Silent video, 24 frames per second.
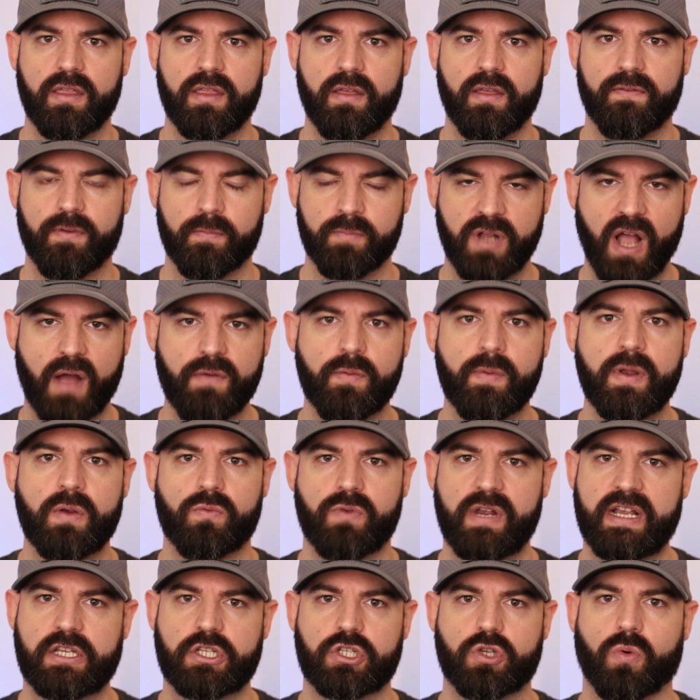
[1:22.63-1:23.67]
from government
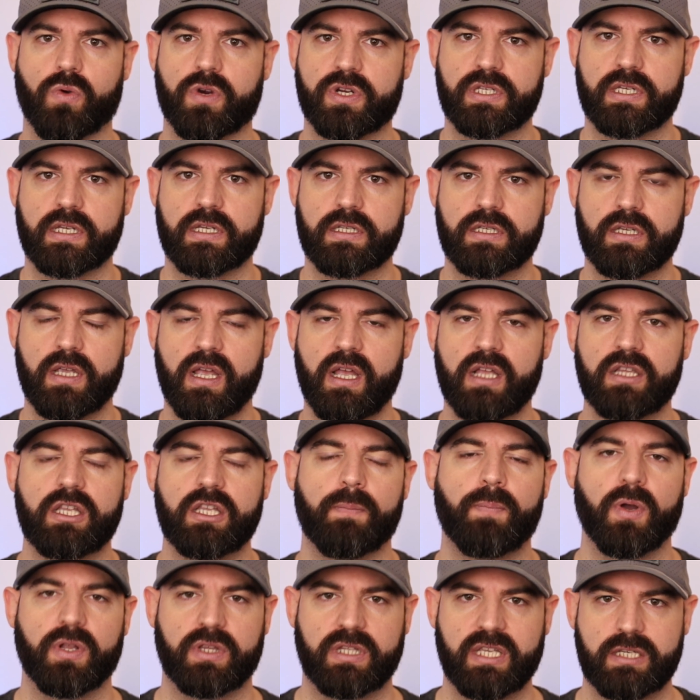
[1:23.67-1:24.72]
resources to
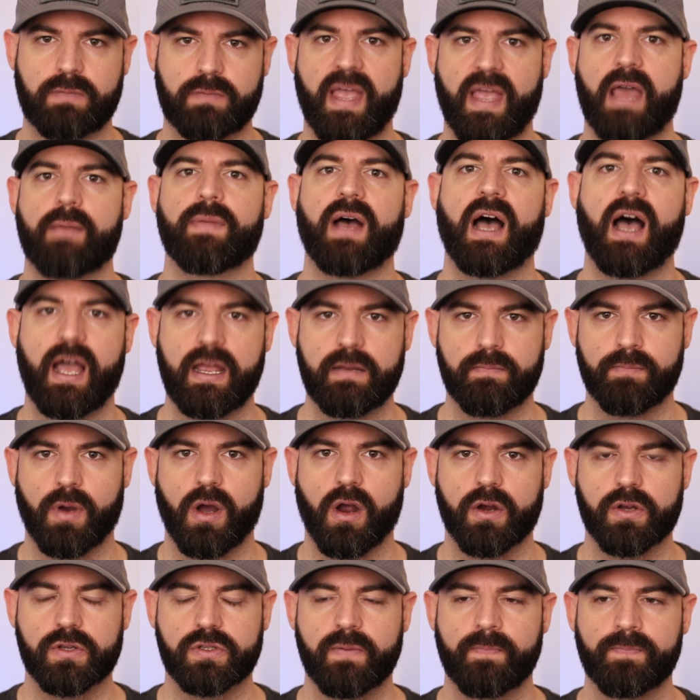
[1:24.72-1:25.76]
put this man behind
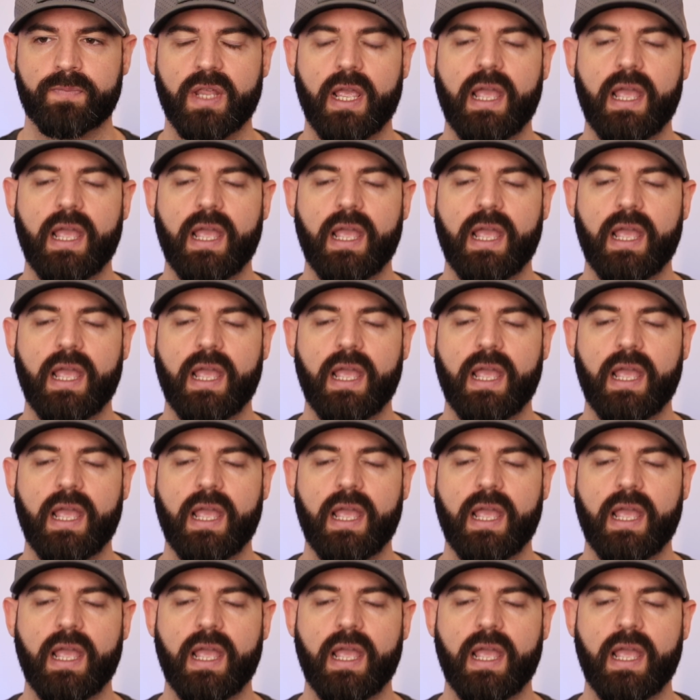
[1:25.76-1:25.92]
bars.